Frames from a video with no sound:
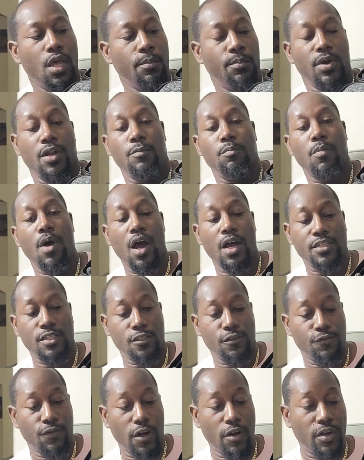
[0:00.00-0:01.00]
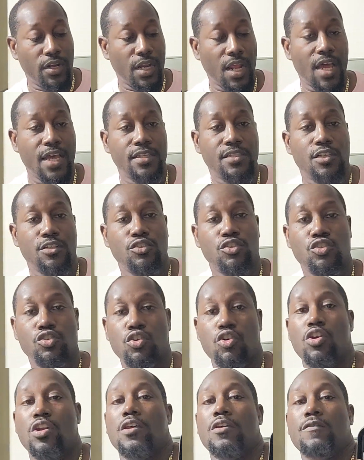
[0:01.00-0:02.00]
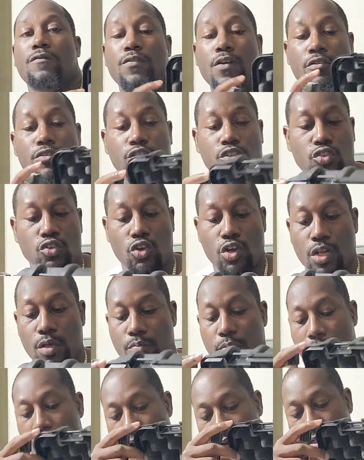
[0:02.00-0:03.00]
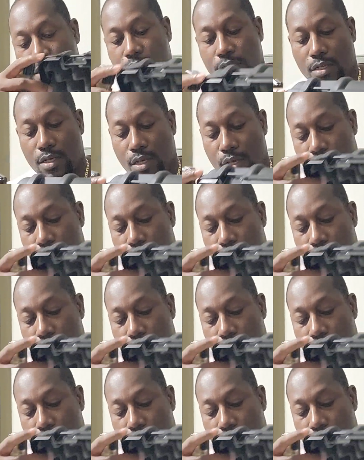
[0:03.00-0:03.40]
But the box is very nice and sturdy, very sturdy box.